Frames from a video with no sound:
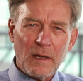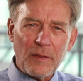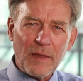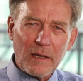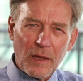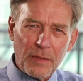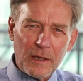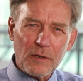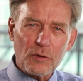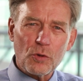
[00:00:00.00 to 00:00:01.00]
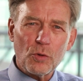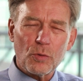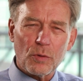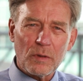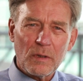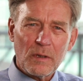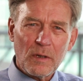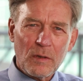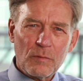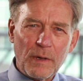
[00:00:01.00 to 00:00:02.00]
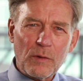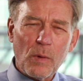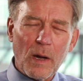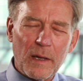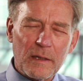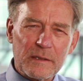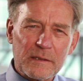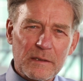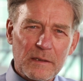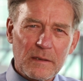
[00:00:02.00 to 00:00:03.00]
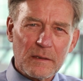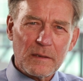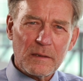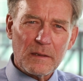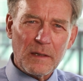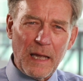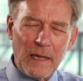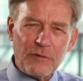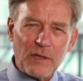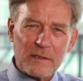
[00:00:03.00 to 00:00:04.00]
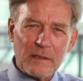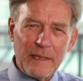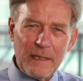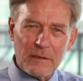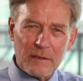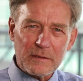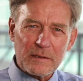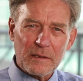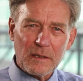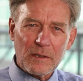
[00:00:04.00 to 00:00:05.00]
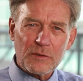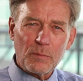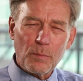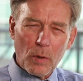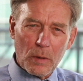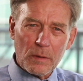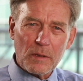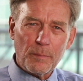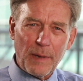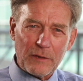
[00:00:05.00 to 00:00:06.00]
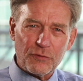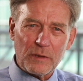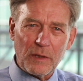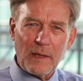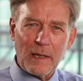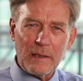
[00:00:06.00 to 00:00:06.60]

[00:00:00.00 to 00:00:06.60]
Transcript: And that, I think, at core requires NHS leaders to model compassion in their